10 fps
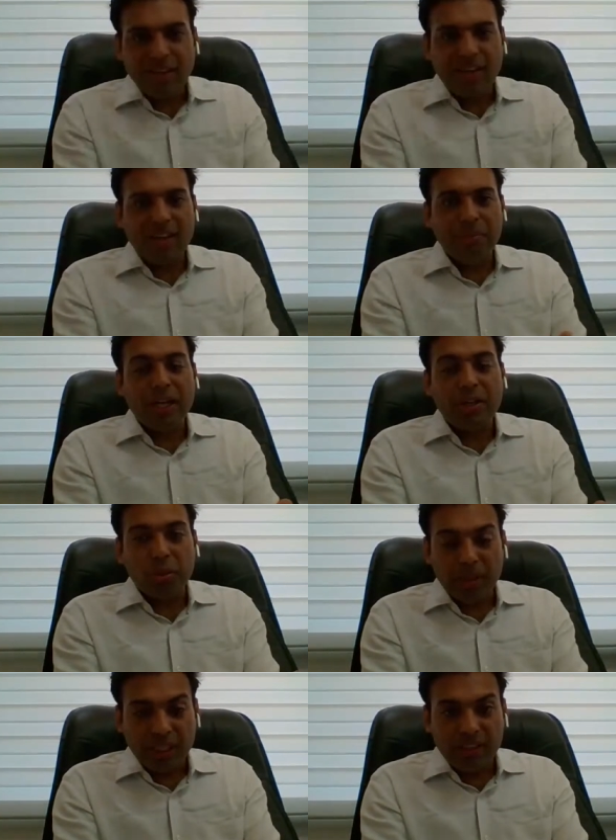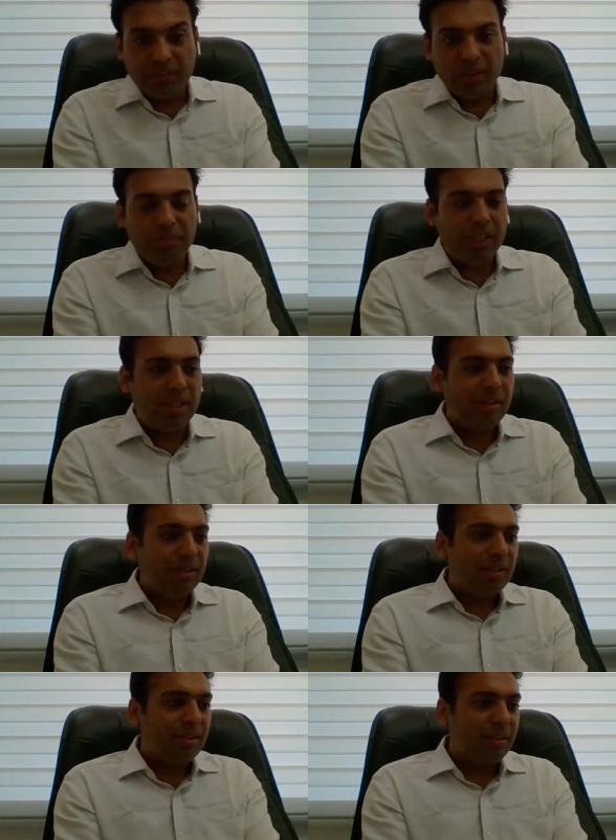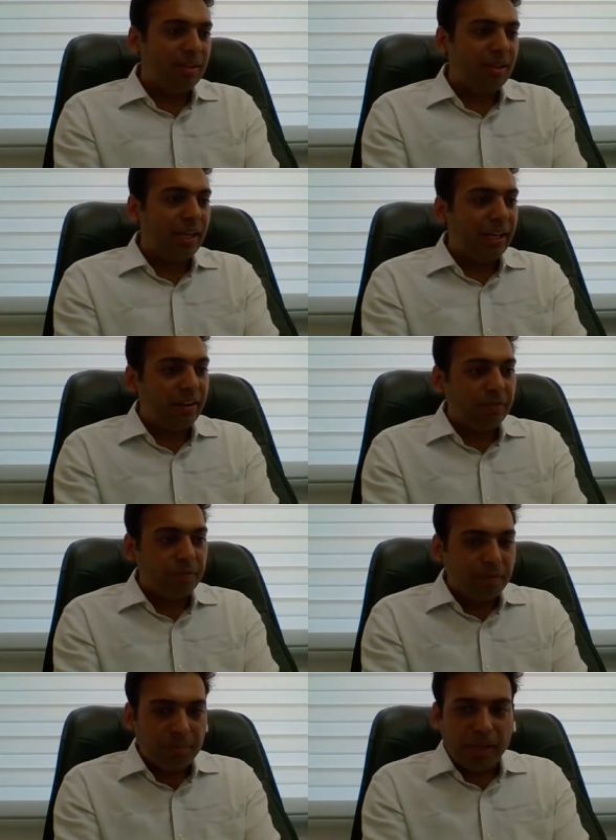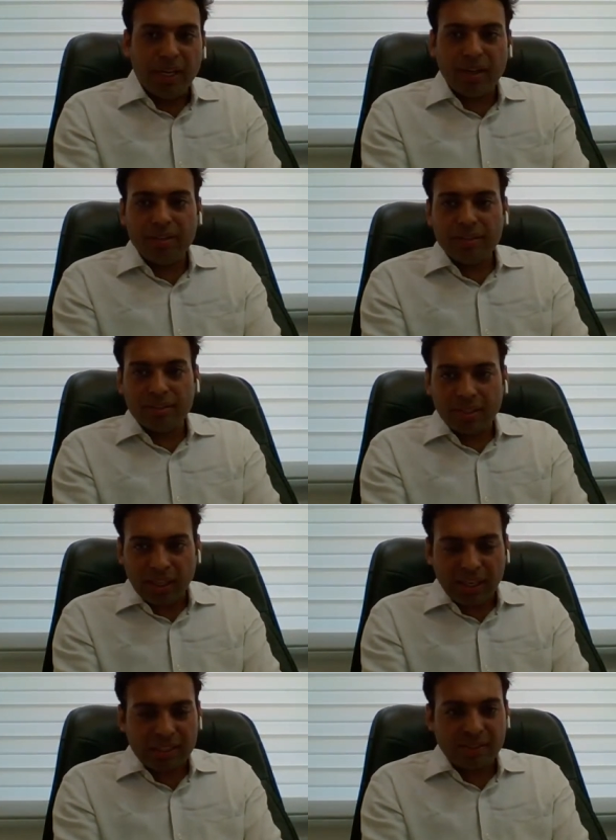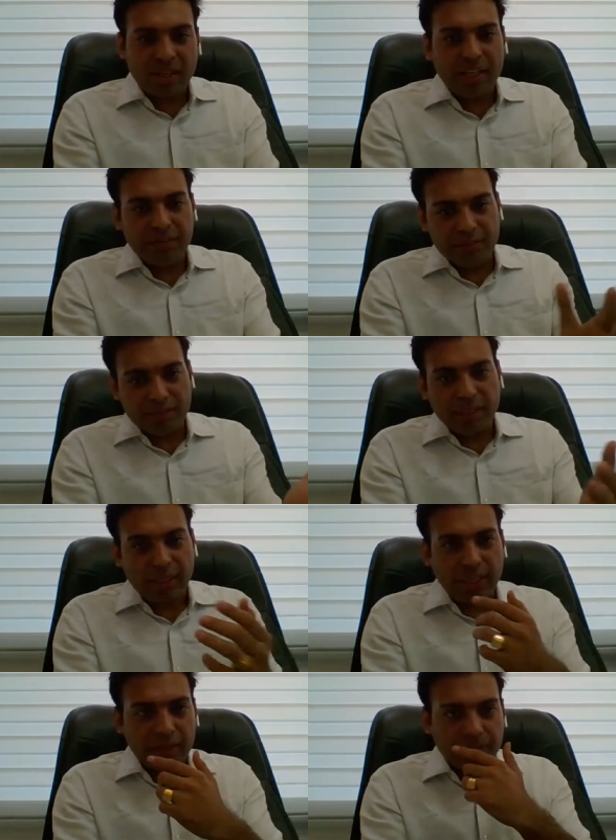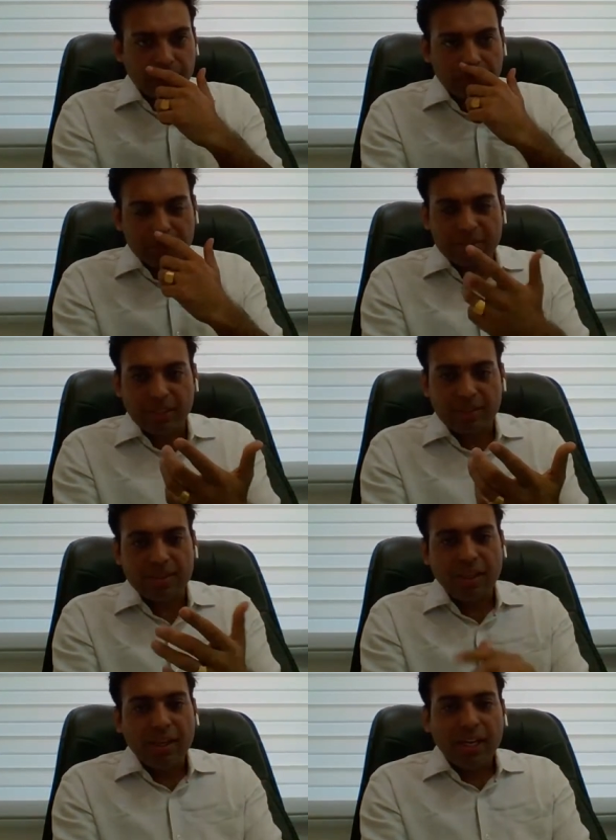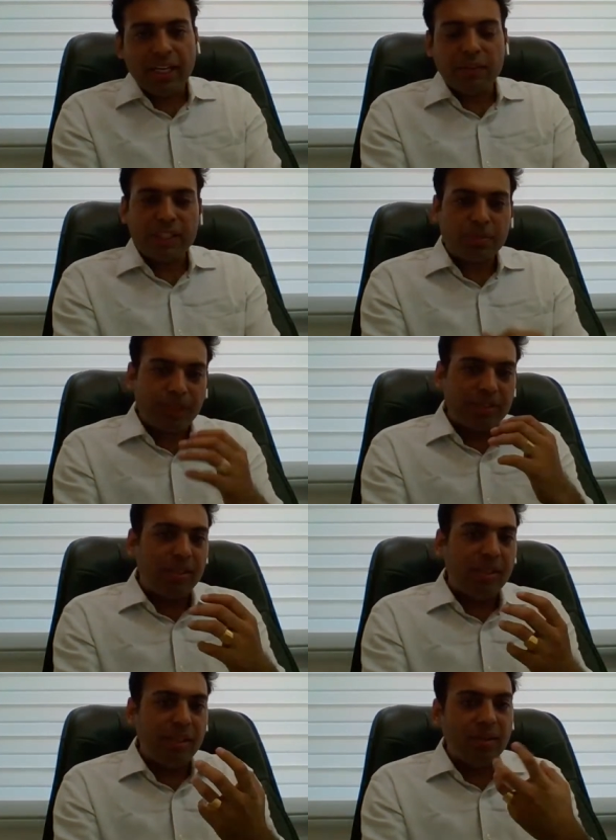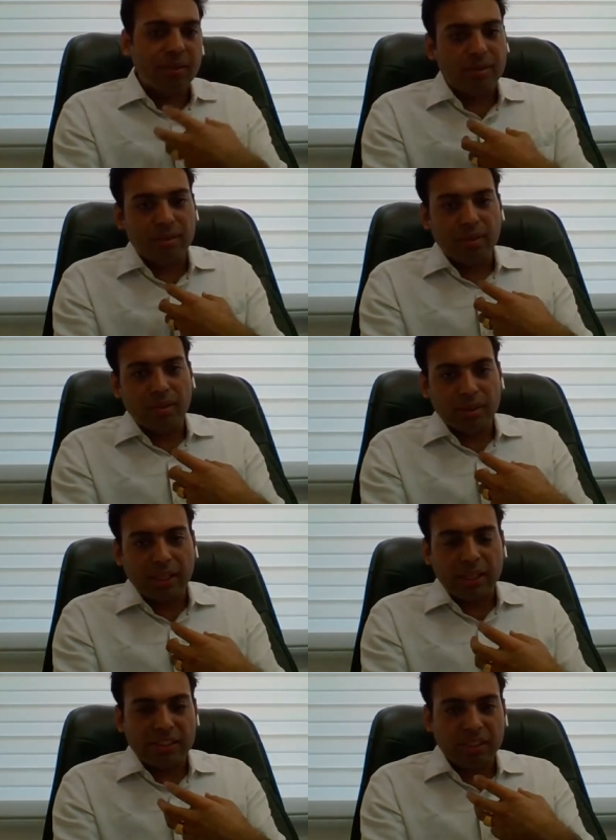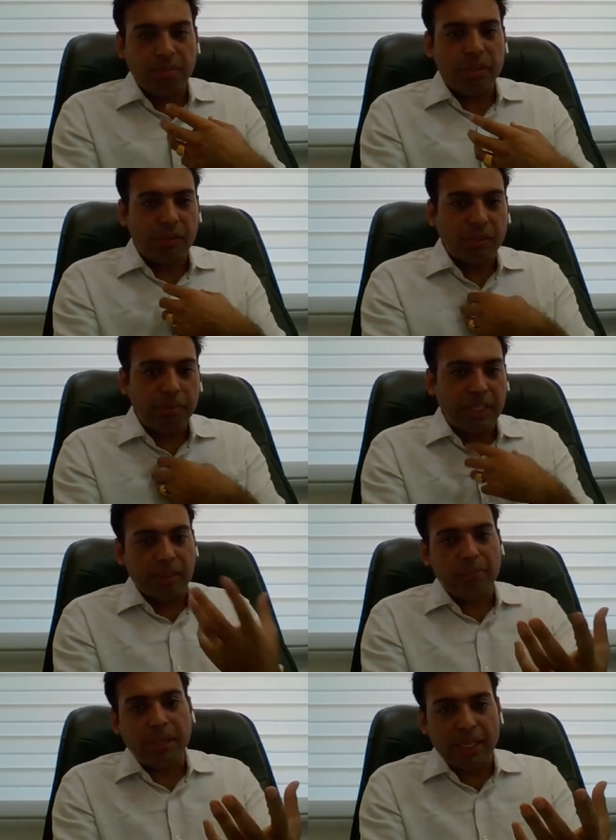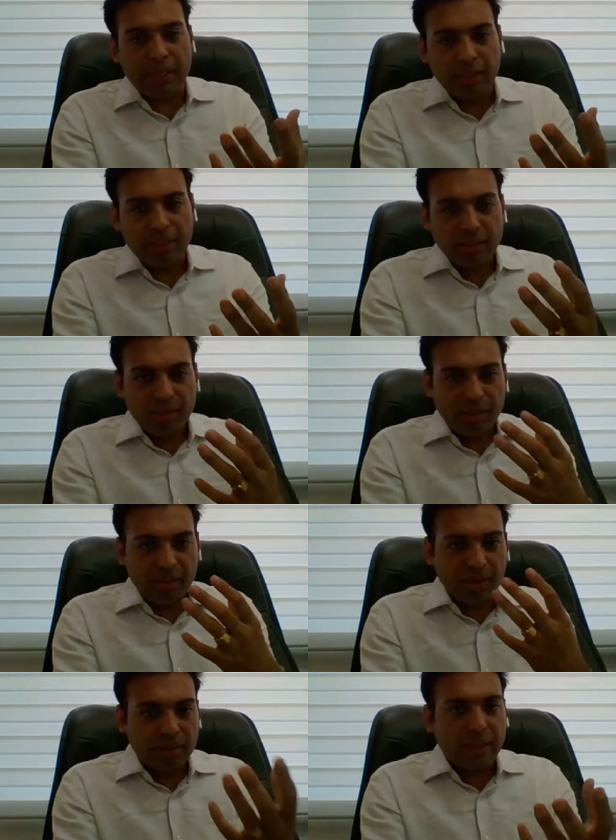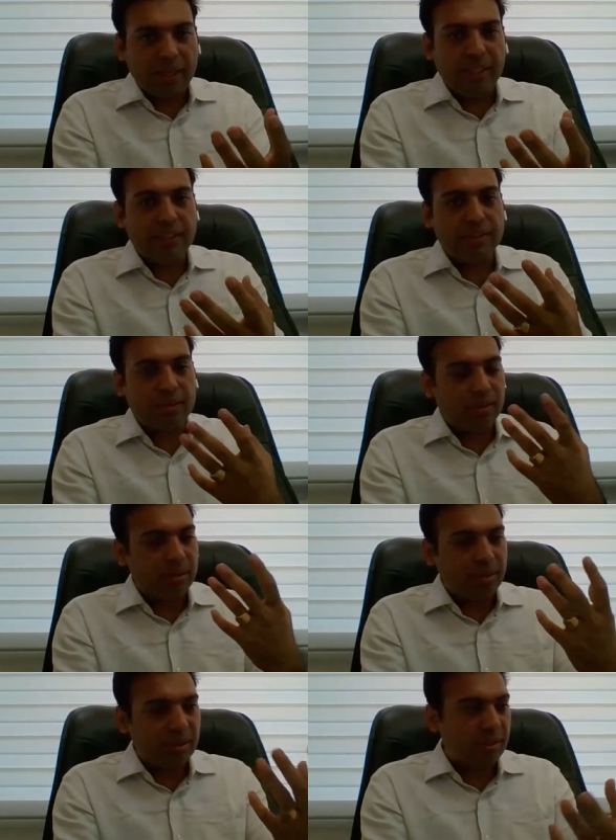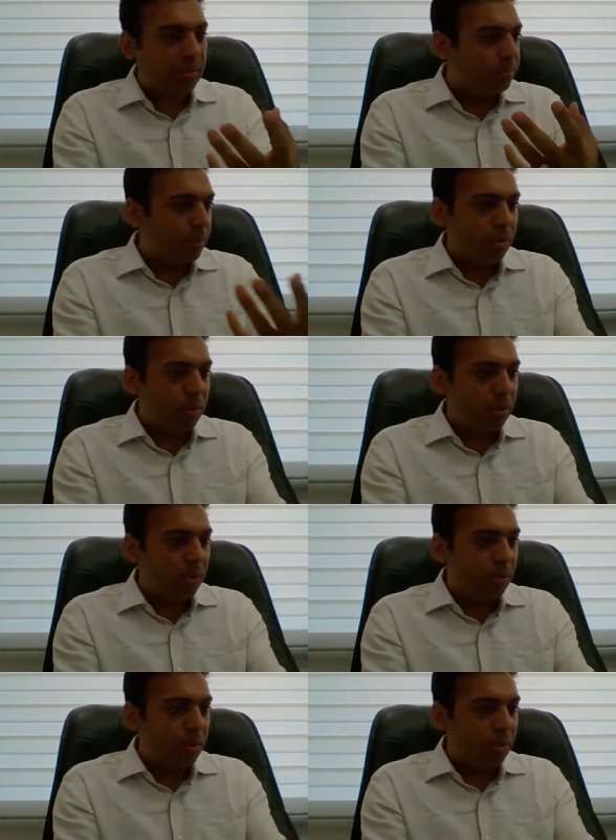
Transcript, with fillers: and make you believe on me. Uh, I have made the last live, the live number six. It was specially on, on the relation between me and my uh, clients or uh,